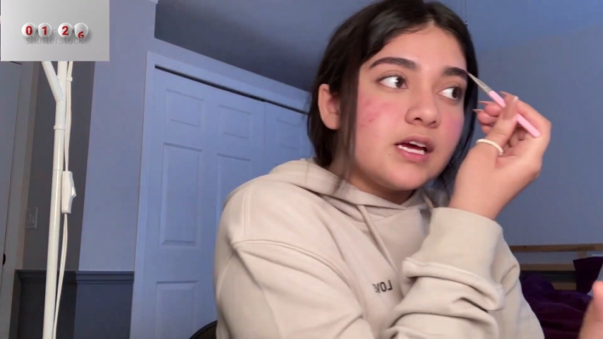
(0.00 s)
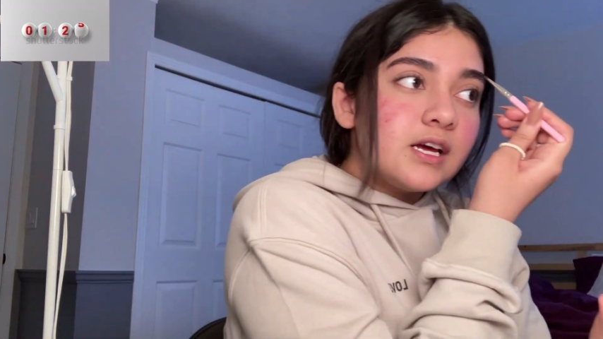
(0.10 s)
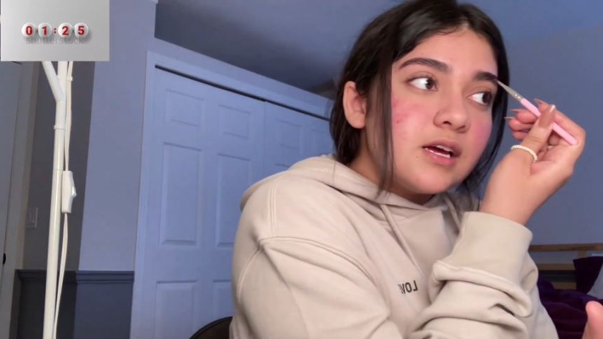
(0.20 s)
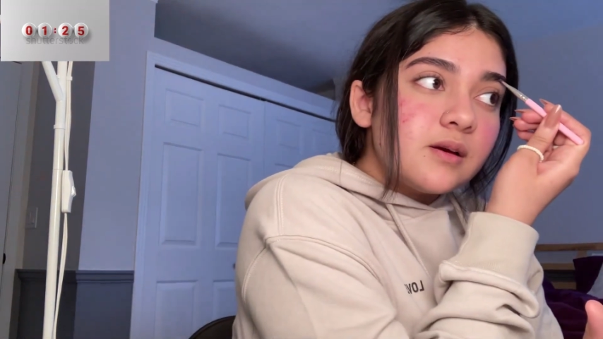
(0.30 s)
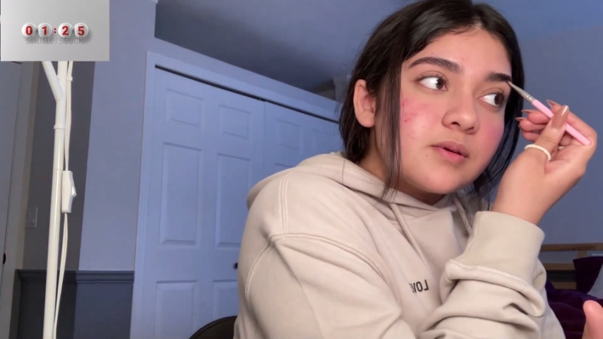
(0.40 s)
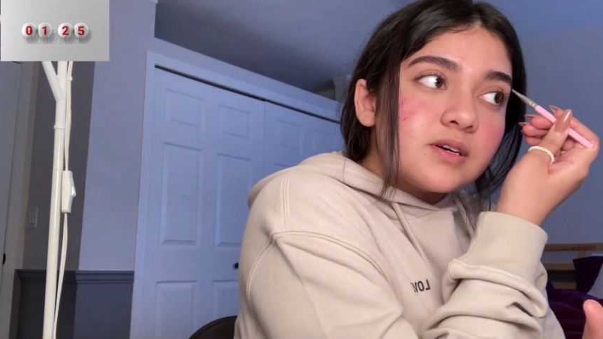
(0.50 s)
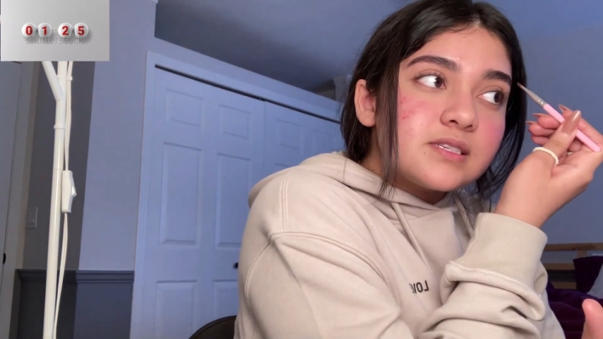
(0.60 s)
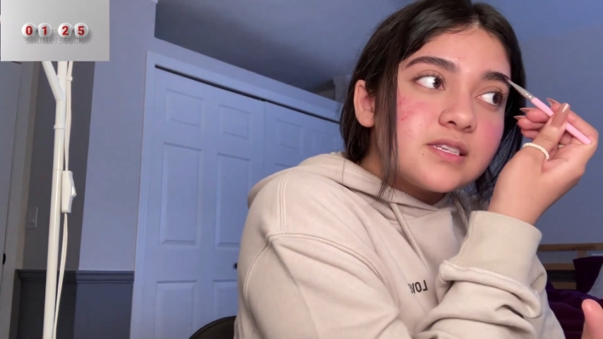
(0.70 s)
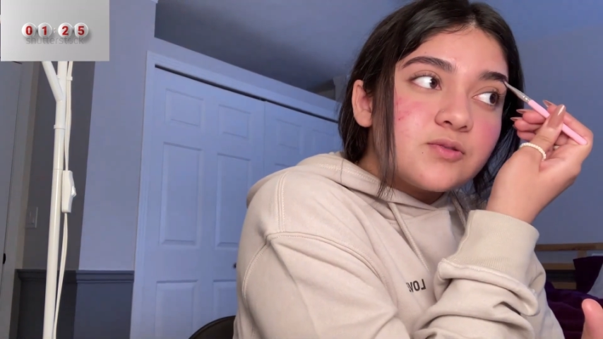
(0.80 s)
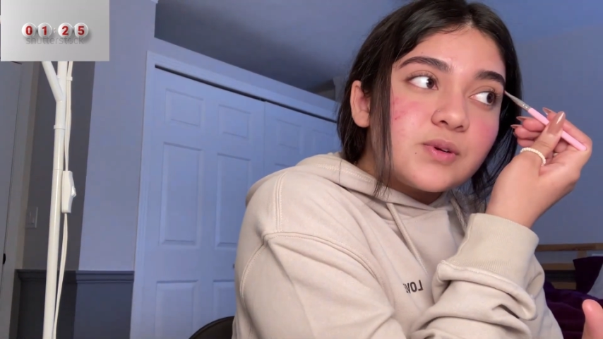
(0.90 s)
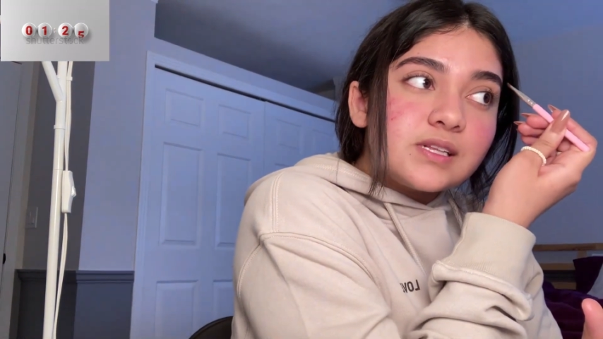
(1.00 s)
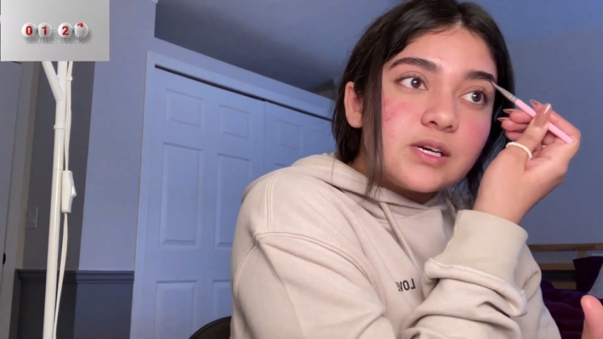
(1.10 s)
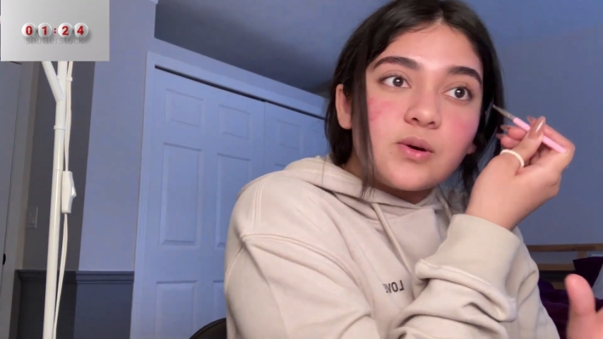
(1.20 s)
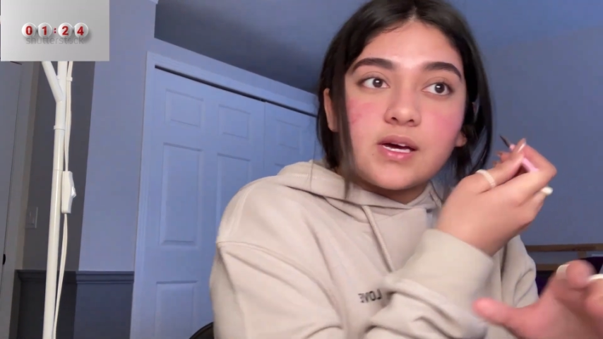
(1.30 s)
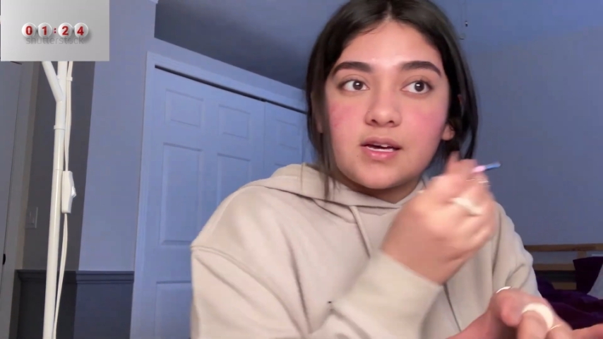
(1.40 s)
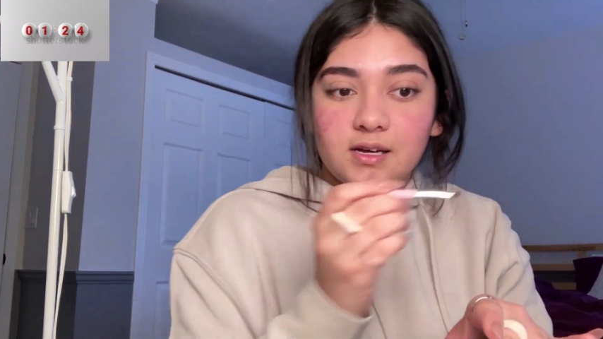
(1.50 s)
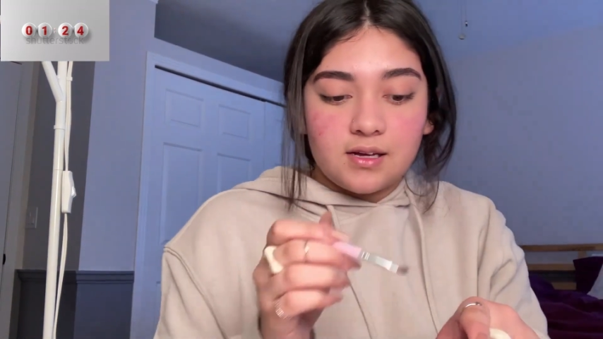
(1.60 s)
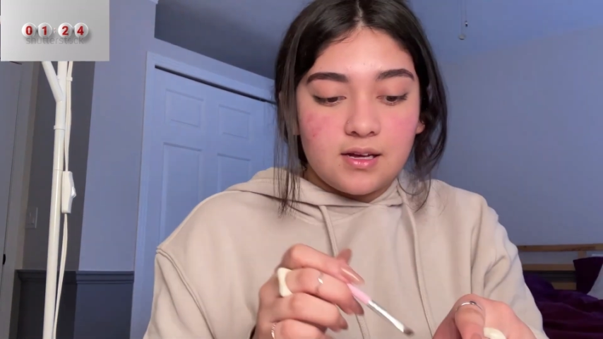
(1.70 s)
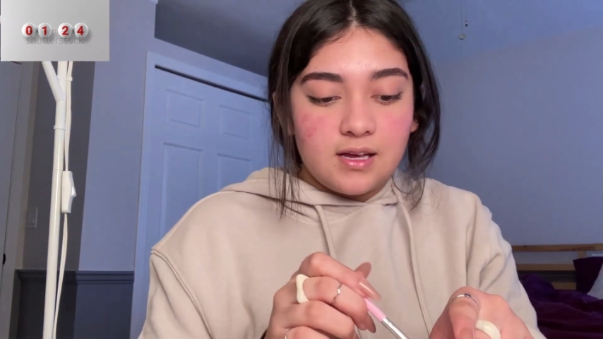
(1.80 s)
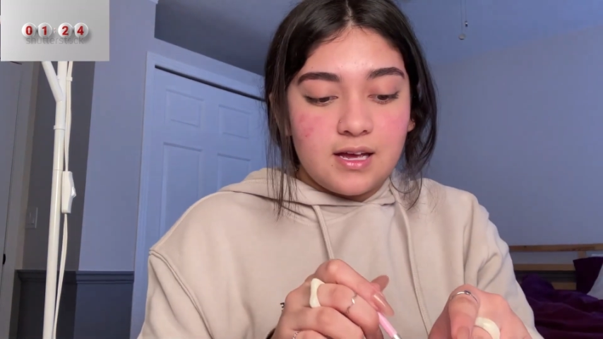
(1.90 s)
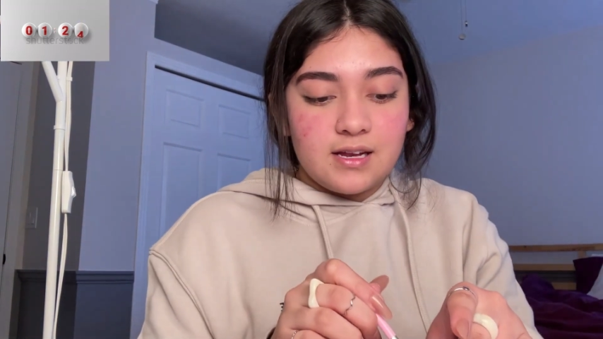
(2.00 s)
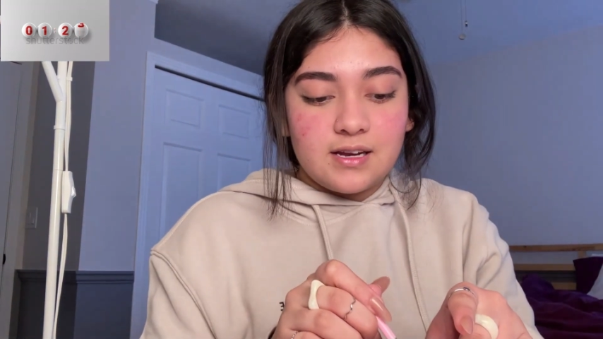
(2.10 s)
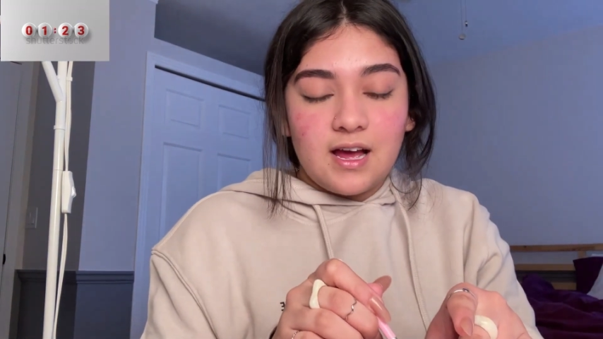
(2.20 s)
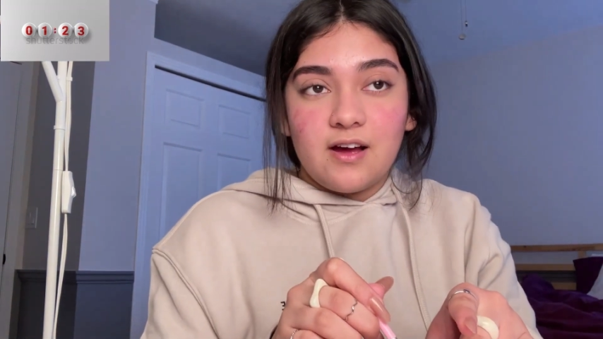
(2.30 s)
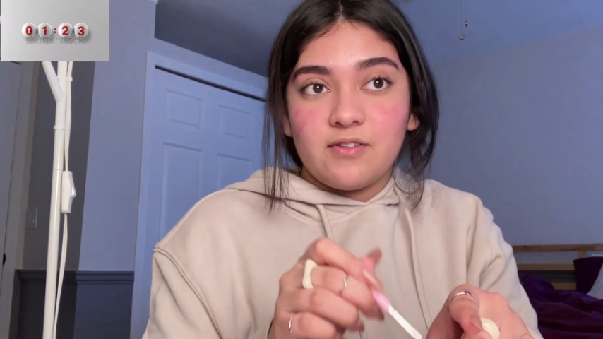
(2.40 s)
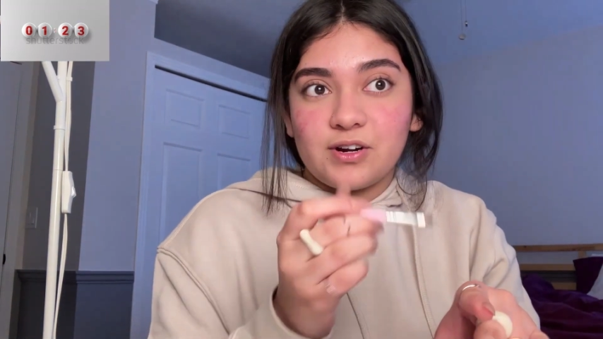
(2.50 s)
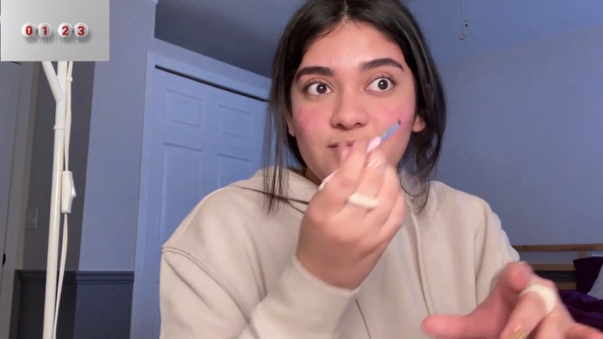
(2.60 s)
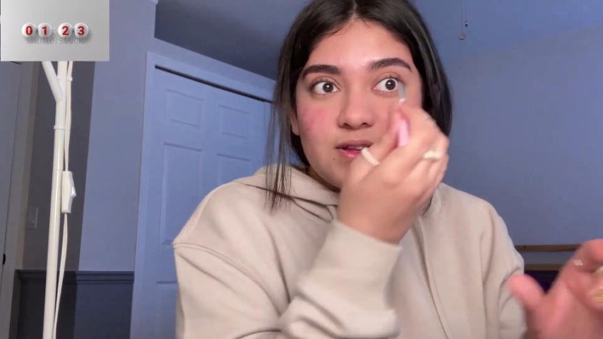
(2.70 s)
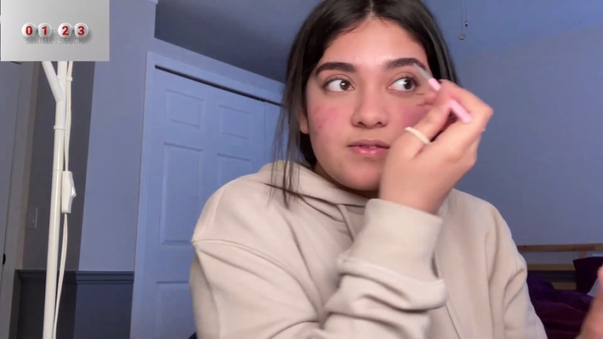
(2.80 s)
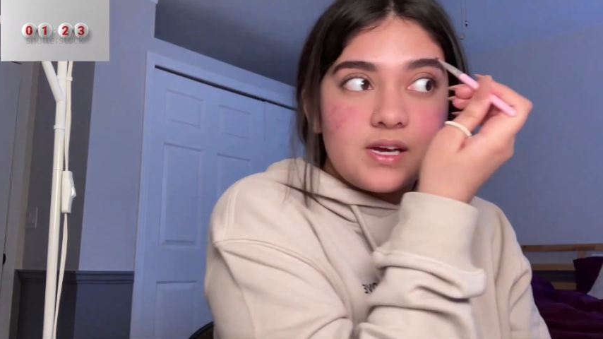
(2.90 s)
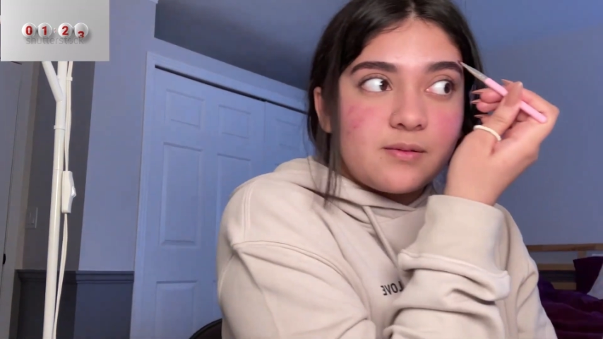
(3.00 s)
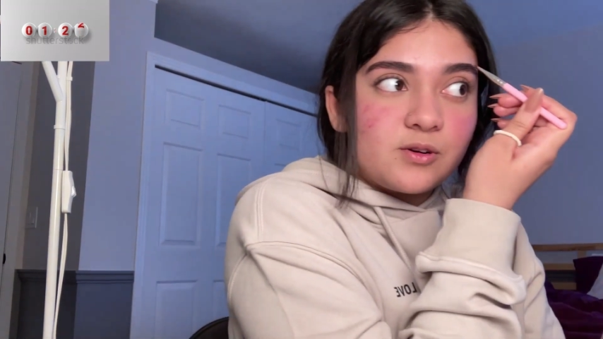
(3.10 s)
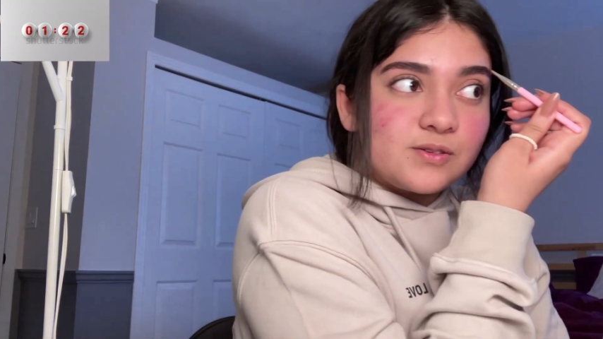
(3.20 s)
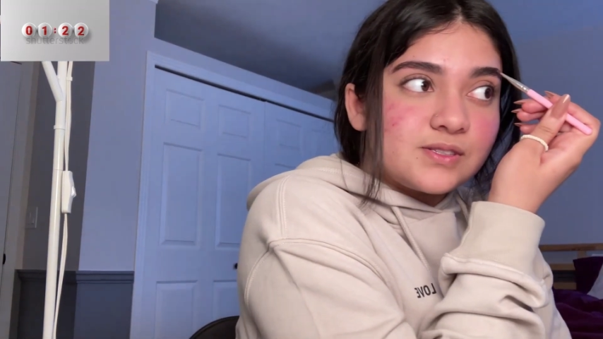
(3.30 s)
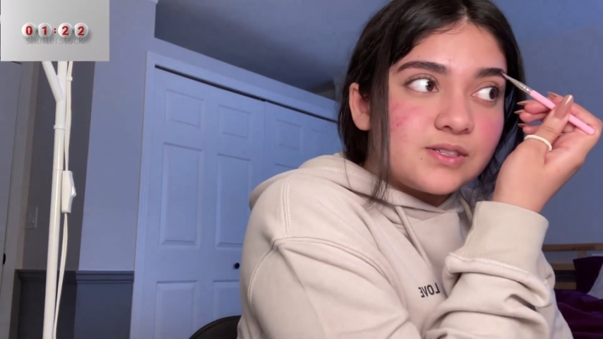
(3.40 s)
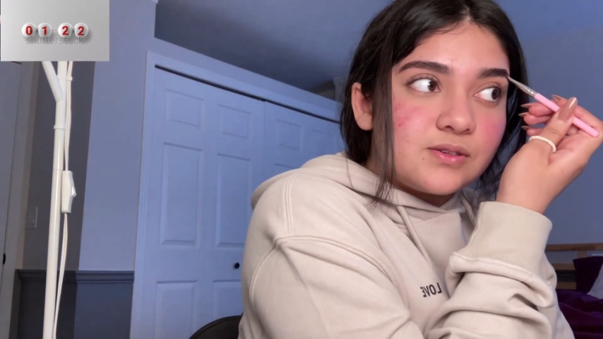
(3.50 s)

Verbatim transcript: because it's really quick and I have very fluffy eyebrows, so